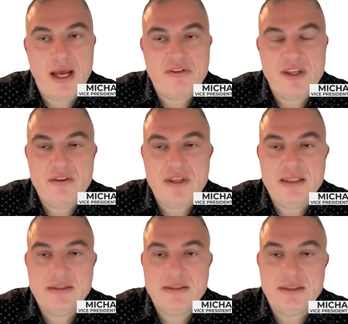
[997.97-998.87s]
I think
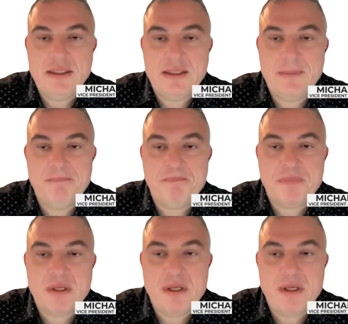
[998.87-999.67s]
that um,